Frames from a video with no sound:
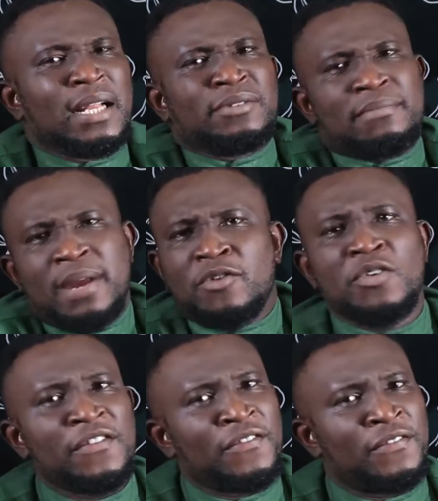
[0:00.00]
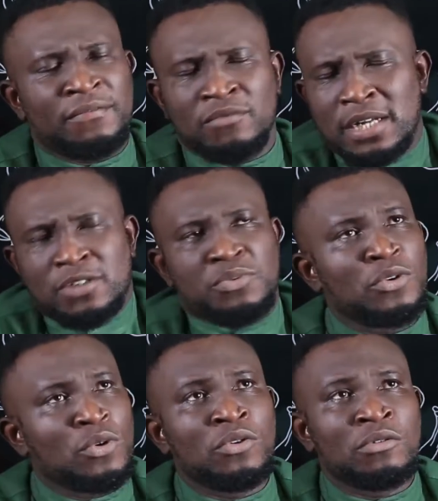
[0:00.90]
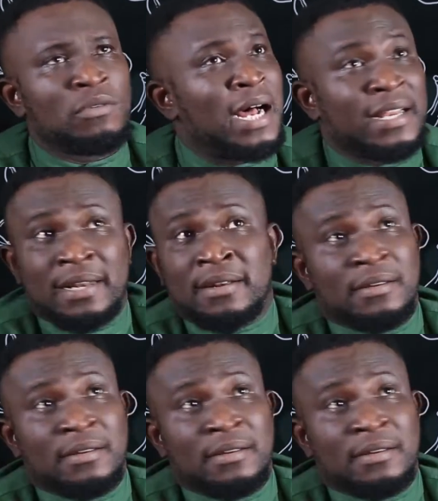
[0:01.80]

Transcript: And now the microwave, as we know, had